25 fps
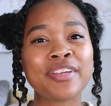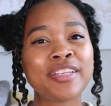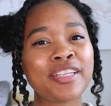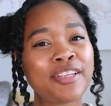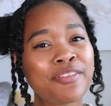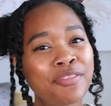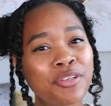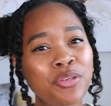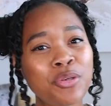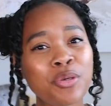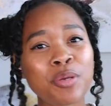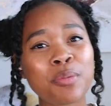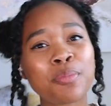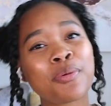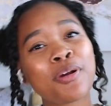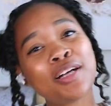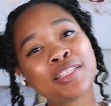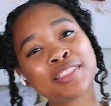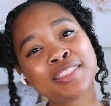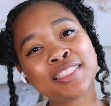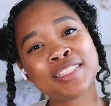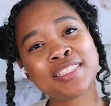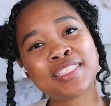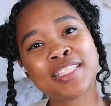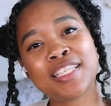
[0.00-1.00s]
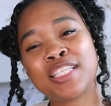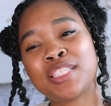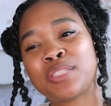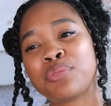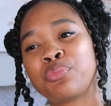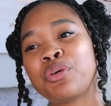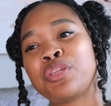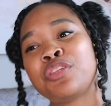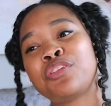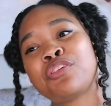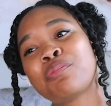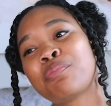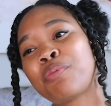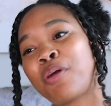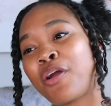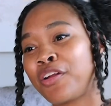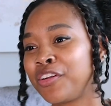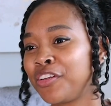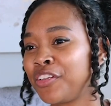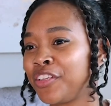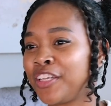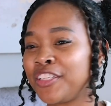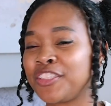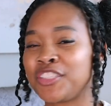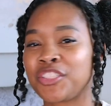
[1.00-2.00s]
And if you can process things with your
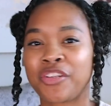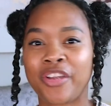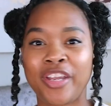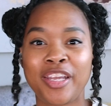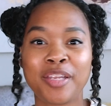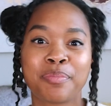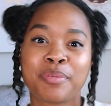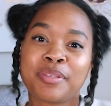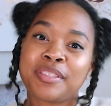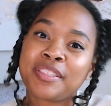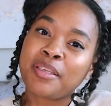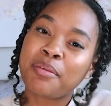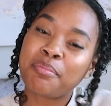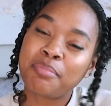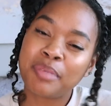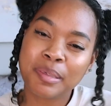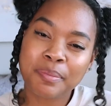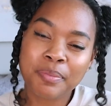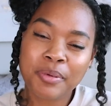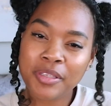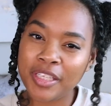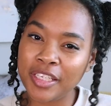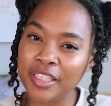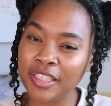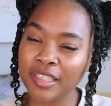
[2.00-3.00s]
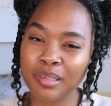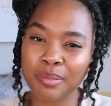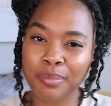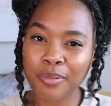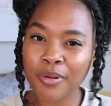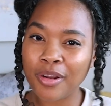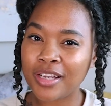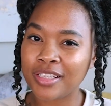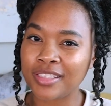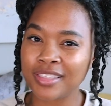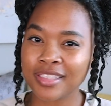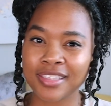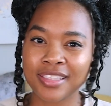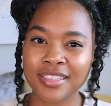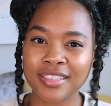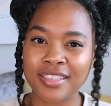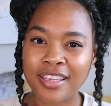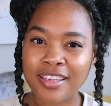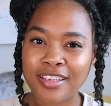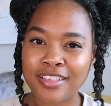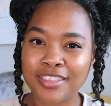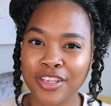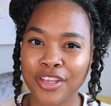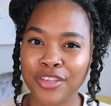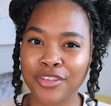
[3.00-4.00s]
partner, that's great. But some people, they need to process
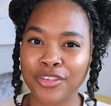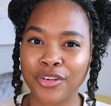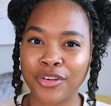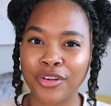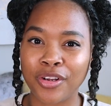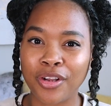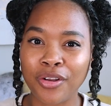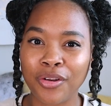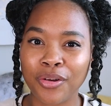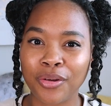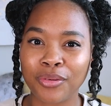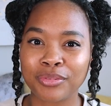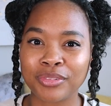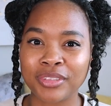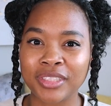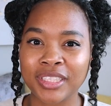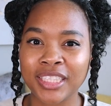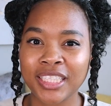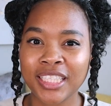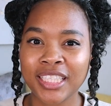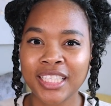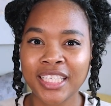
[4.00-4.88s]
things on their own.